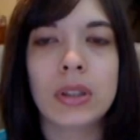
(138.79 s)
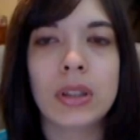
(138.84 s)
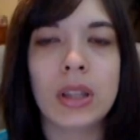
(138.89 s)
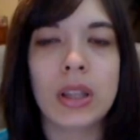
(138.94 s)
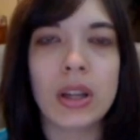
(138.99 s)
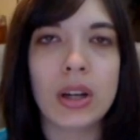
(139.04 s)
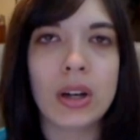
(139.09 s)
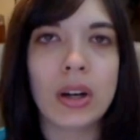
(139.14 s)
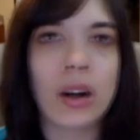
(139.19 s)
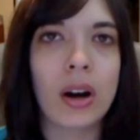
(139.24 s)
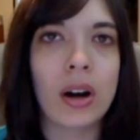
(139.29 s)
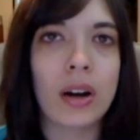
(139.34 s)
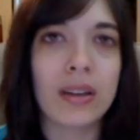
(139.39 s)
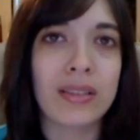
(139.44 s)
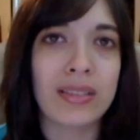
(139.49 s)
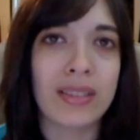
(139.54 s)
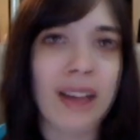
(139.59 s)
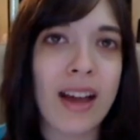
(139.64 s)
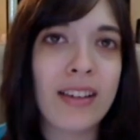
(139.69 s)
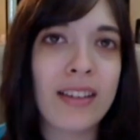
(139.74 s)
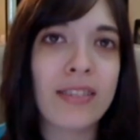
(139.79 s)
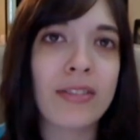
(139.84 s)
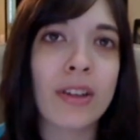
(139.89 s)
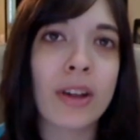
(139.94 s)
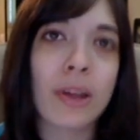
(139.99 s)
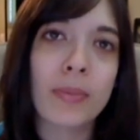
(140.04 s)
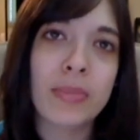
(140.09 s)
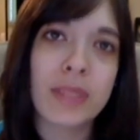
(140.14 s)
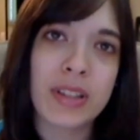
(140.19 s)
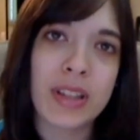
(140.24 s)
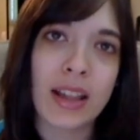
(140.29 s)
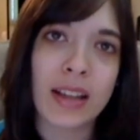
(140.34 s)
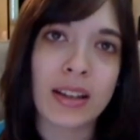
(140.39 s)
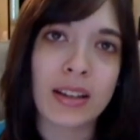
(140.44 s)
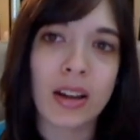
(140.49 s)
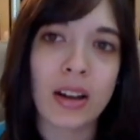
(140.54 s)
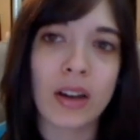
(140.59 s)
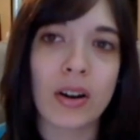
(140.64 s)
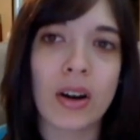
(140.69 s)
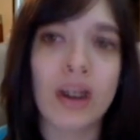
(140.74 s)
There are a lot of upset
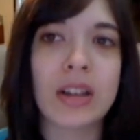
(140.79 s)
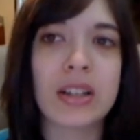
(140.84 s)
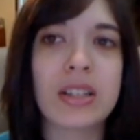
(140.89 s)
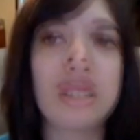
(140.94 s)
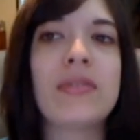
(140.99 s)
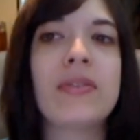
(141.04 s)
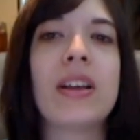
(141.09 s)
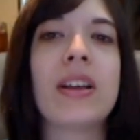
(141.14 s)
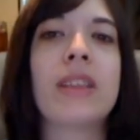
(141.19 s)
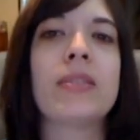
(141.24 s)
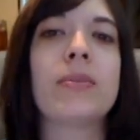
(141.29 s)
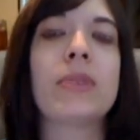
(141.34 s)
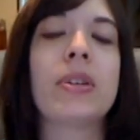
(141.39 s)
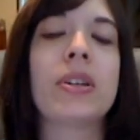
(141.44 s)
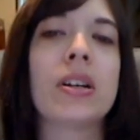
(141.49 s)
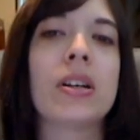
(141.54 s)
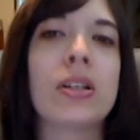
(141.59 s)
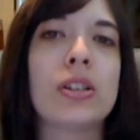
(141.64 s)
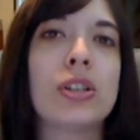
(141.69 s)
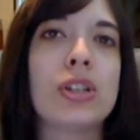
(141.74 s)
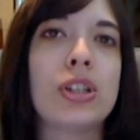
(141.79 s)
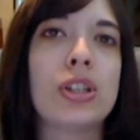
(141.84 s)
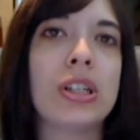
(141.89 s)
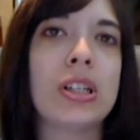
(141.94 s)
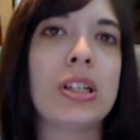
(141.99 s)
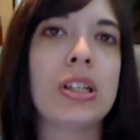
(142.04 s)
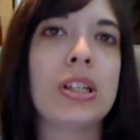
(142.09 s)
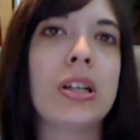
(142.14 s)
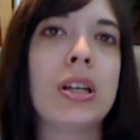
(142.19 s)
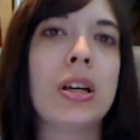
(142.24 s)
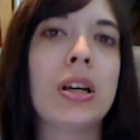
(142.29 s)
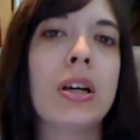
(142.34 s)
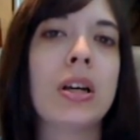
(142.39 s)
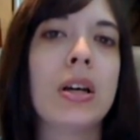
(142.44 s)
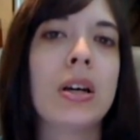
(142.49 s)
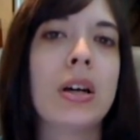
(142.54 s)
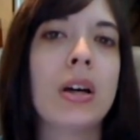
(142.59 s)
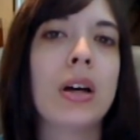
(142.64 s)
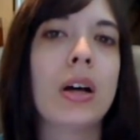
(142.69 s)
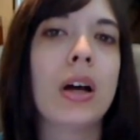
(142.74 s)
Arashi fans because she
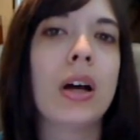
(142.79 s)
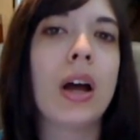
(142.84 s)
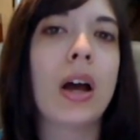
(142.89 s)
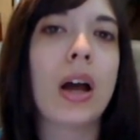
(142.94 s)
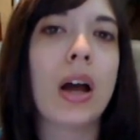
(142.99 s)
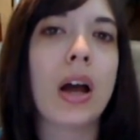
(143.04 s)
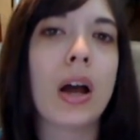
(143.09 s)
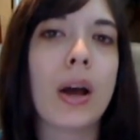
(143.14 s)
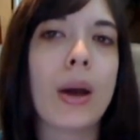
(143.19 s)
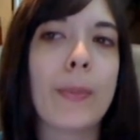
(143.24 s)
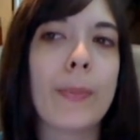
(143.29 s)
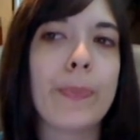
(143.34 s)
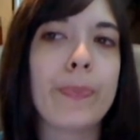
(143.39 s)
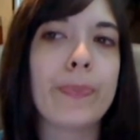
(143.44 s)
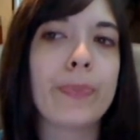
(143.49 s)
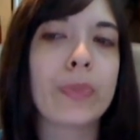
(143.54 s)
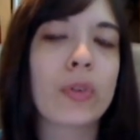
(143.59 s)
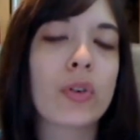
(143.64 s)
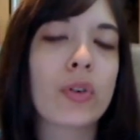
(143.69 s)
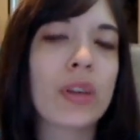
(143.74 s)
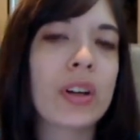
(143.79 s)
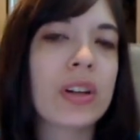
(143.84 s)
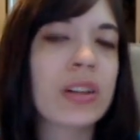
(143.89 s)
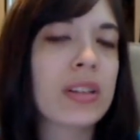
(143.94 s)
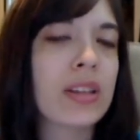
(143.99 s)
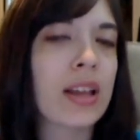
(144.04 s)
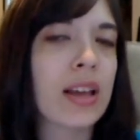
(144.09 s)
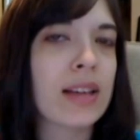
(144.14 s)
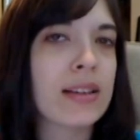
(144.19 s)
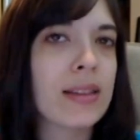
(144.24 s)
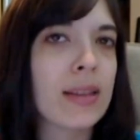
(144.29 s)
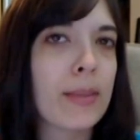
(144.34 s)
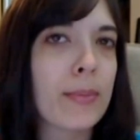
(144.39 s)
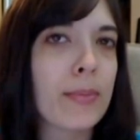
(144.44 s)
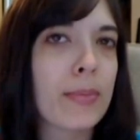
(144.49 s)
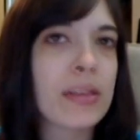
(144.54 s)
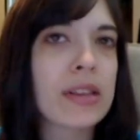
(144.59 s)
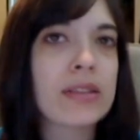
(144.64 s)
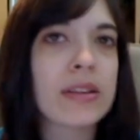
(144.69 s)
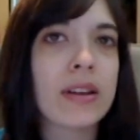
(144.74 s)
Um, criticized them
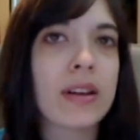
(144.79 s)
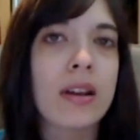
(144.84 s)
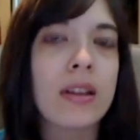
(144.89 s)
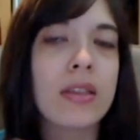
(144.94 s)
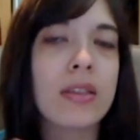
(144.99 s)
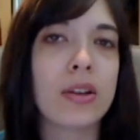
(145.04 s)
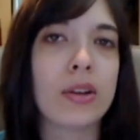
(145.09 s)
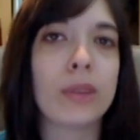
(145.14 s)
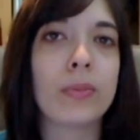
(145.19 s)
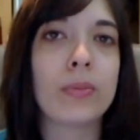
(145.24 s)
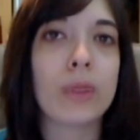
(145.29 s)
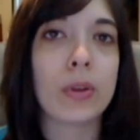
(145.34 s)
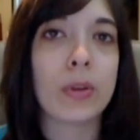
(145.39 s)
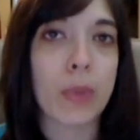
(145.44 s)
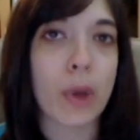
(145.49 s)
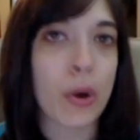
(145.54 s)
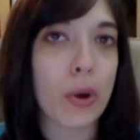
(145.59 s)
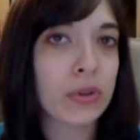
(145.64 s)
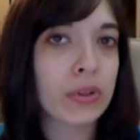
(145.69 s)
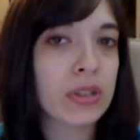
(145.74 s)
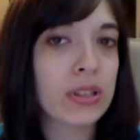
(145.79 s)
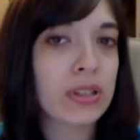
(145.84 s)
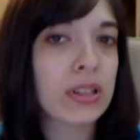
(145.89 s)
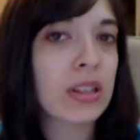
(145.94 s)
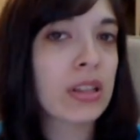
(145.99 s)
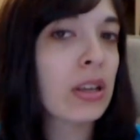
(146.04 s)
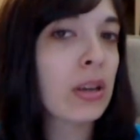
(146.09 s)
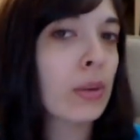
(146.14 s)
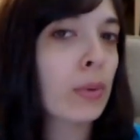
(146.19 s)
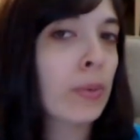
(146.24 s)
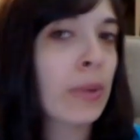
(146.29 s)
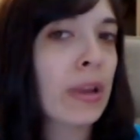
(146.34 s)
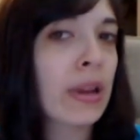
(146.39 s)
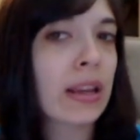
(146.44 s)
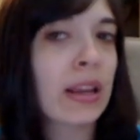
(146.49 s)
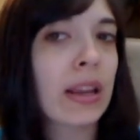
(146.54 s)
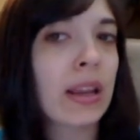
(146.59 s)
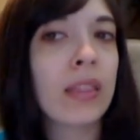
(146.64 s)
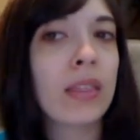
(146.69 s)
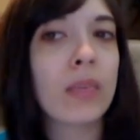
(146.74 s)
based on their, the poses that they were
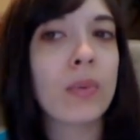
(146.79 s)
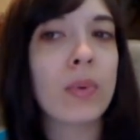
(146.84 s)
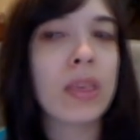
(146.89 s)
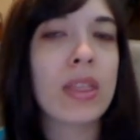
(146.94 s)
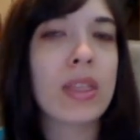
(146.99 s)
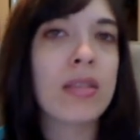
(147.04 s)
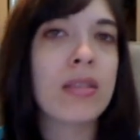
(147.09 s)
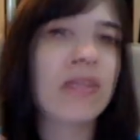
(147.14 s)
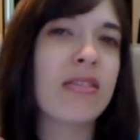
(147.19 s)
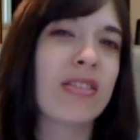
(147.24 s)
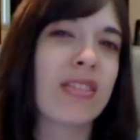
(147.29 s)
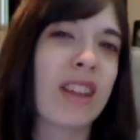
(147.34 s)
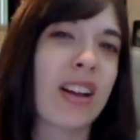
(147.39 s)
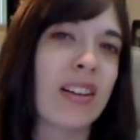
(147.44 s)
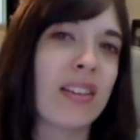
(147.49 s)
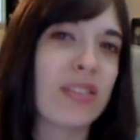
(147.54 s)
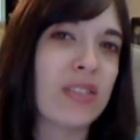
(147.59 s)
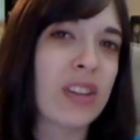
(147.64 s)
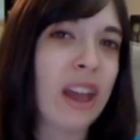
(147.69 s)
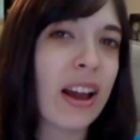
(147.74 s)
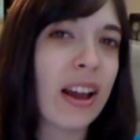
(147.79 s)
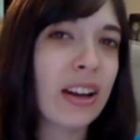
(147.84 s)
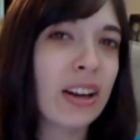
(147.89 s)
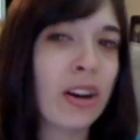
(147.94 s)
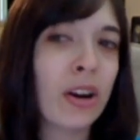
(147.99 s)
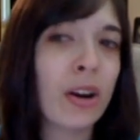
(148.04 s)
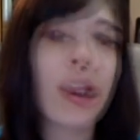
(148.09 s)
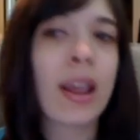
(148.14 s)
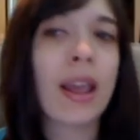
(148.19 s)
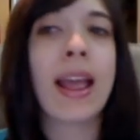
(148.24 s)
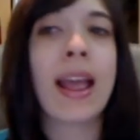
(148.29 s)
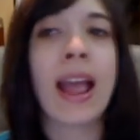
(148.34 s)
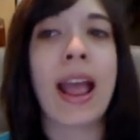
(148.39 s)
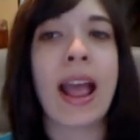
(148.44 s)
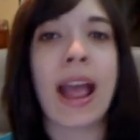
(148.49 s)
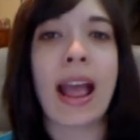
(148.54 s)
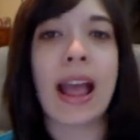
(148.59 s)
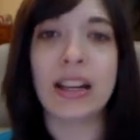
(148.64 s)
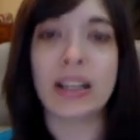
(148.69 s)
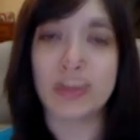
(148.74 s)
making, the way they looked kind of tired,
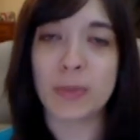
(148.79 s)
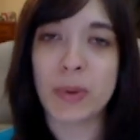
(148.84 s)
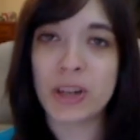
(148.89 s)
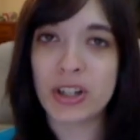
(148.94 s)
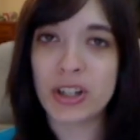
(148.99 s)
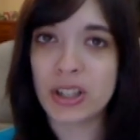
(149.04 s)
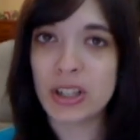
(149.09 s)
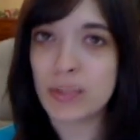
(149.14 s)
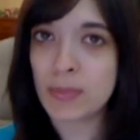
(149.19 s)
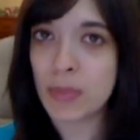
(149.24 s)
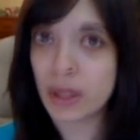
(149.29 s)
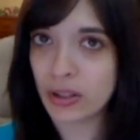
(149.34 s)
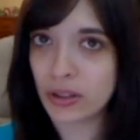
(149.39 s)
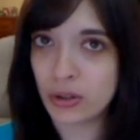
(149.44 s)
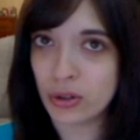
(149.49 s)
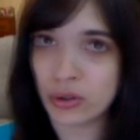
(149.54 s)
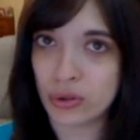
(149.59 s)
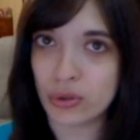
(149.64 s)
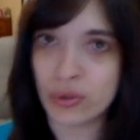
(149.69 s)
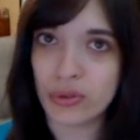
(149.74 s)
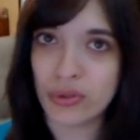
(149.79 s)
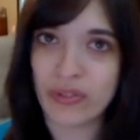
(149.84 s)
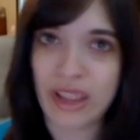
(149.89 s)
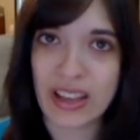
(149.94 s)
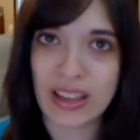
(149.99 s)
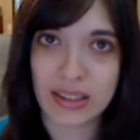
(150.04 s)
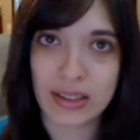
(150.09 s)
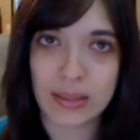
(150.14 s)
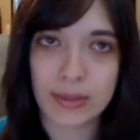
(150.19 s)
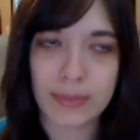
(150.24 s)
and especially Matsumoto Jun's face.